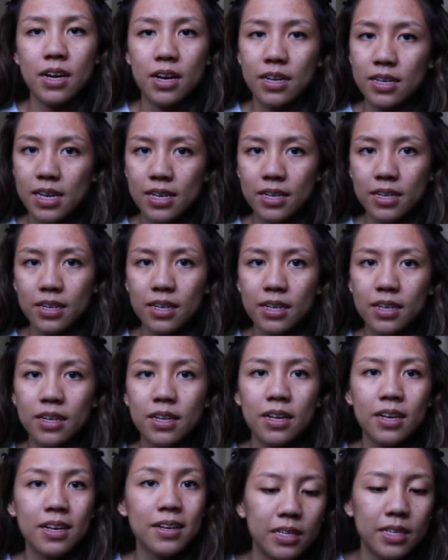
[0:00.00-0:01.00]
unedited.
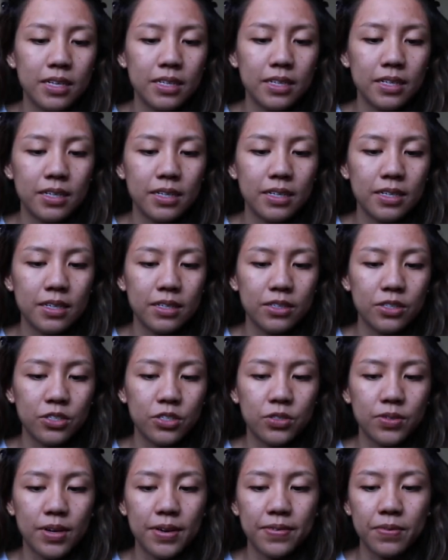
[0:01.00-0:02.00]
Unedited is
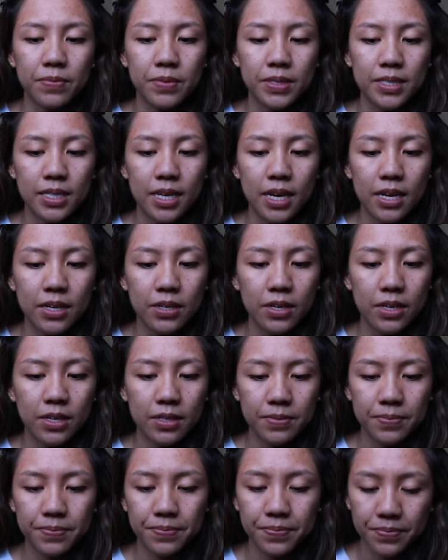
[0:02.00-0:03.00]
straight from the
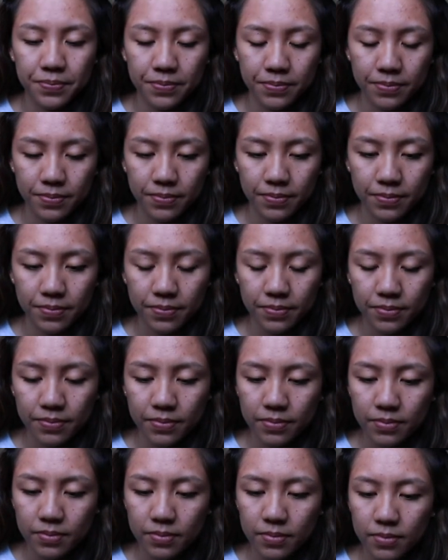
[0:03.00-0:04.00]
scanner.
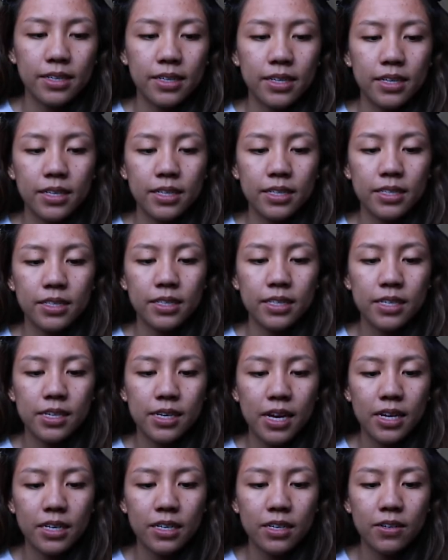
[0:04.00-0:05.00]
And then in
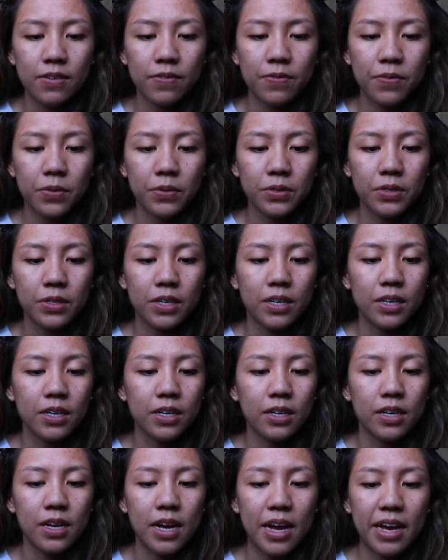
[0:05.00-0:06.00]
the edited folder,
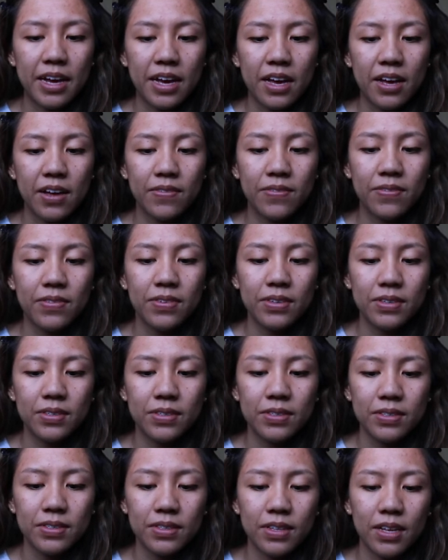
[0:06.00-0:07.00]
I have
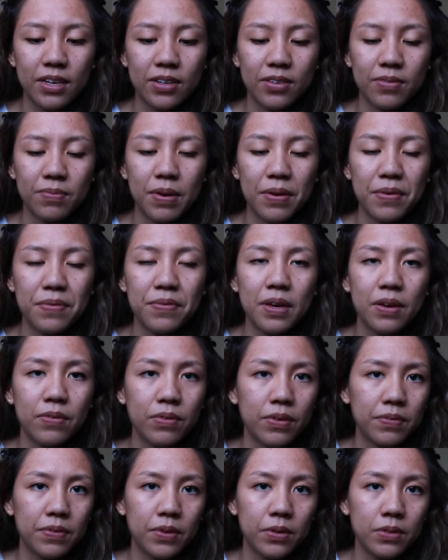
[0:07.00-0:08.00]
like my
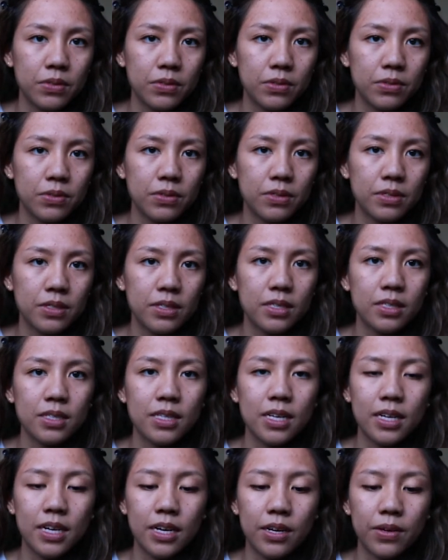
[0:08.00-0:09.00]
favorite photos
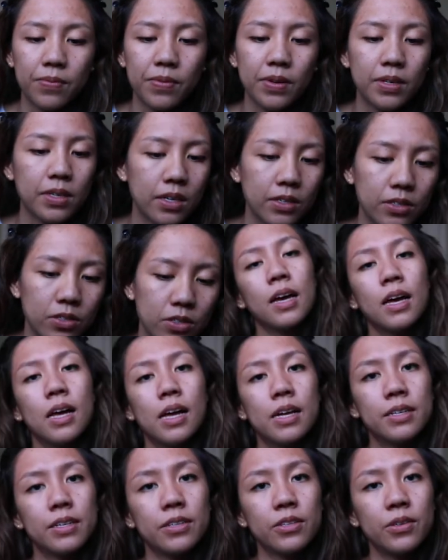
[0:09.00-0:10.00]
that I retouched.
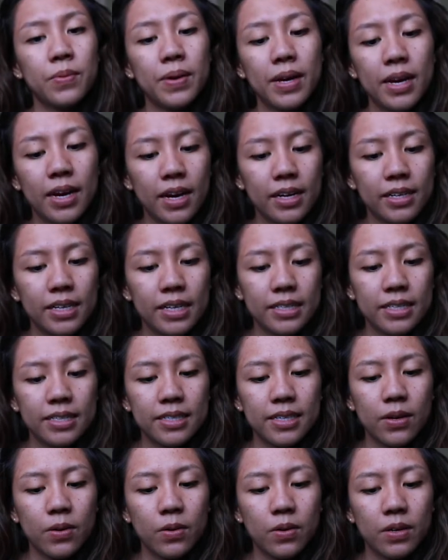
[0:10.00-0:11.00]
Another way I like to
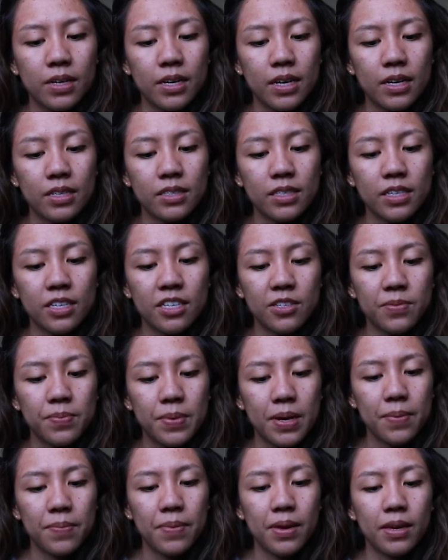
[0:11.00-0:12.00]
stay organized is
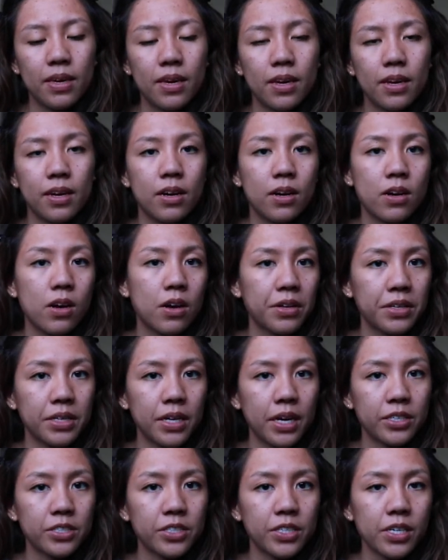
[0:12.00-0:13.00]
by making a
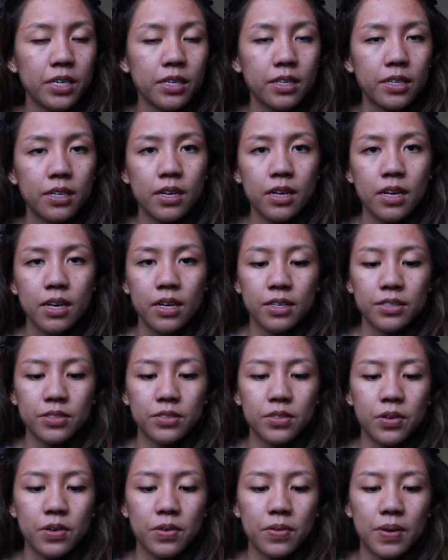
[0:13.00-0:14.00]
contact sheet.
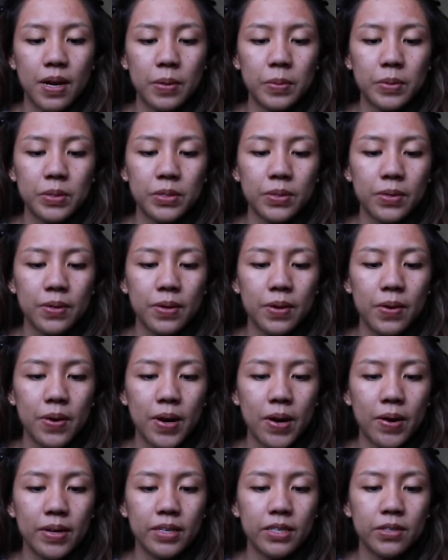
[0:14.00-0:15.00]
So I will show you
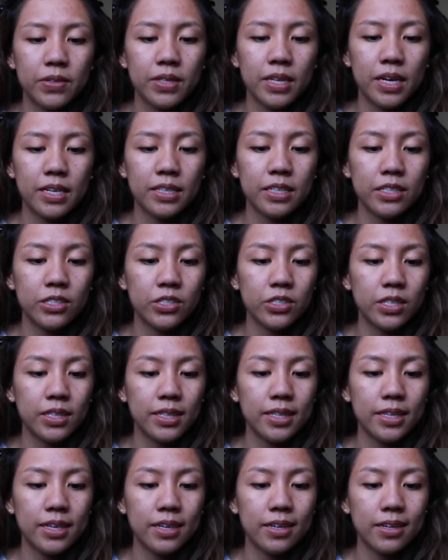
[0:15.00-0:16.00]
how I do that
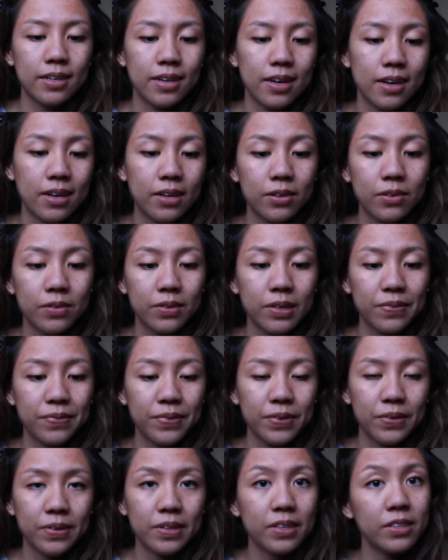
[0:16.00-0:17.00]
digitally now if
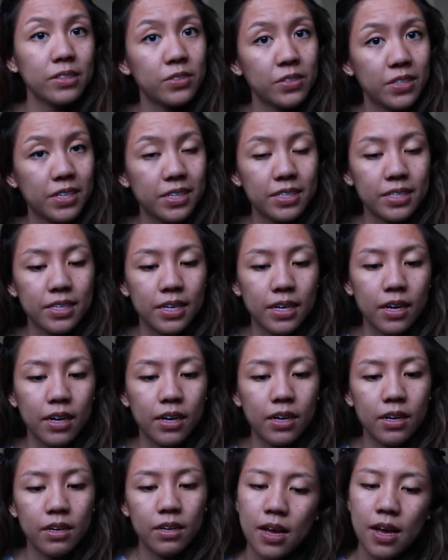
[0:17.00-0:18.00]
you're
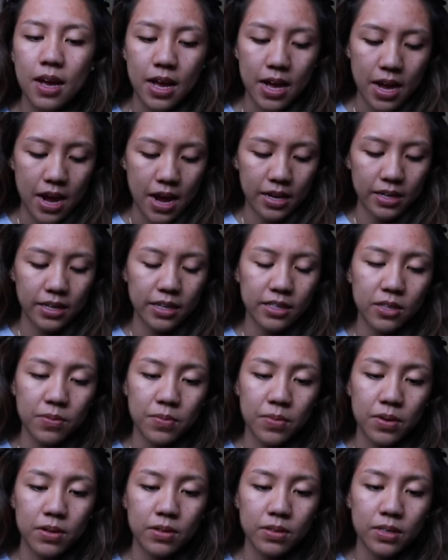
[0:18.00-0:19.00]
interested. I highlight
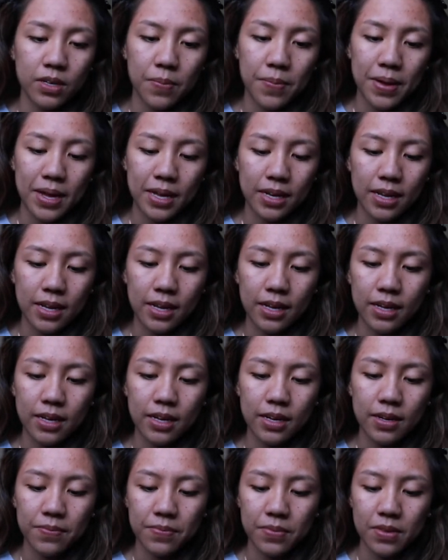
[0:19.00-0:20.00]
them all, Command
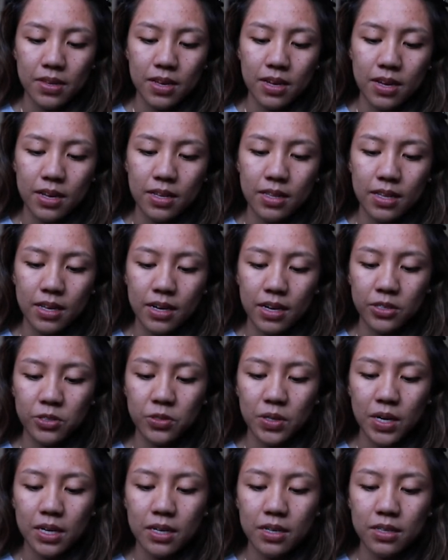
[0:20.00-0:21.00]
A, and then I
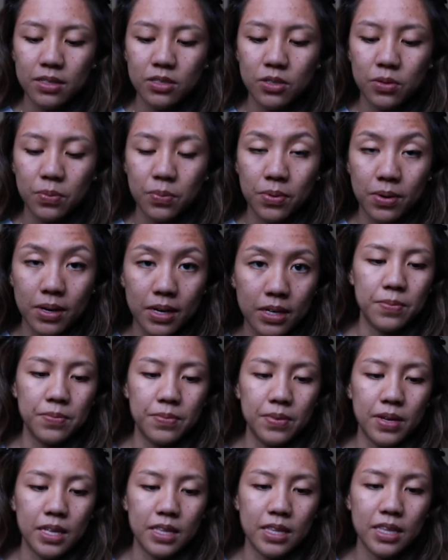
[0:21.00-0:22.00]
drag it into
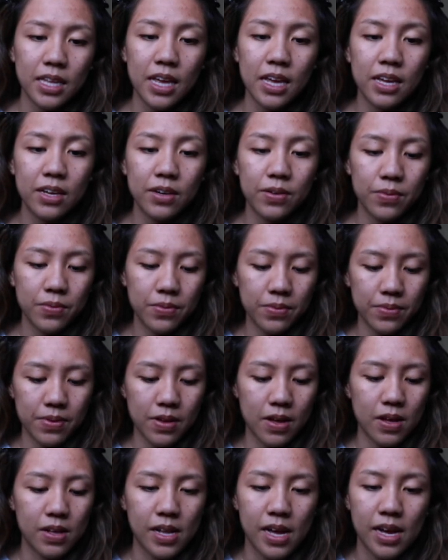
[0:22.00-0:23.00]
Bridge. And then
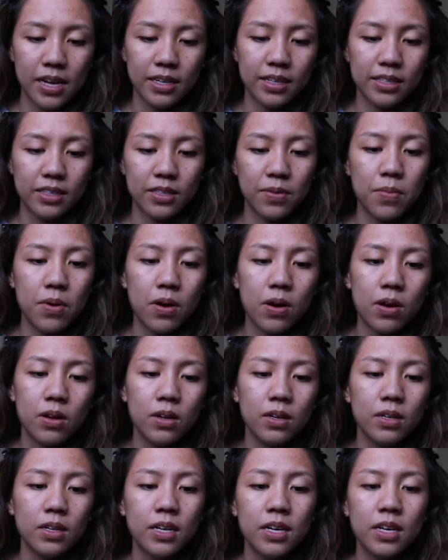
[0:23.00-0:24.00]
I'll highlight them
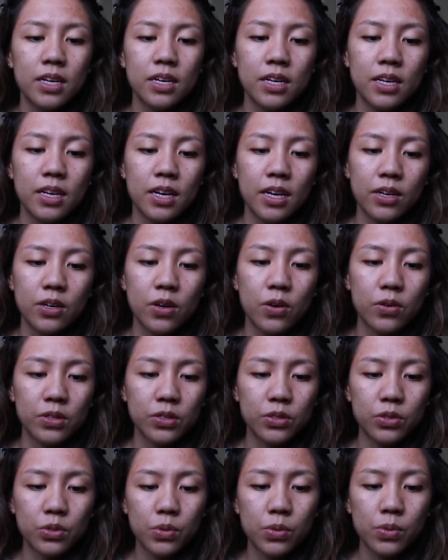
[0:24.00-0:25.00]
all, go to
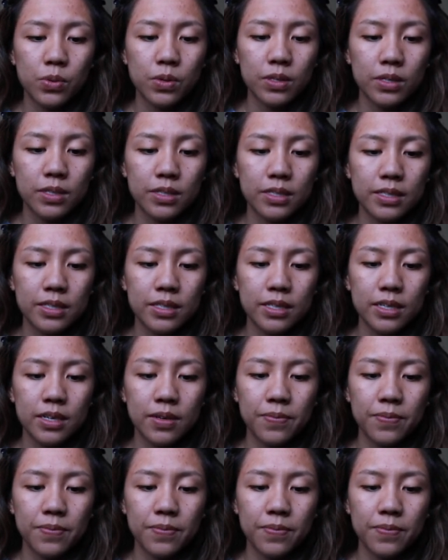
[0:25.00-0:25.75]
Tools,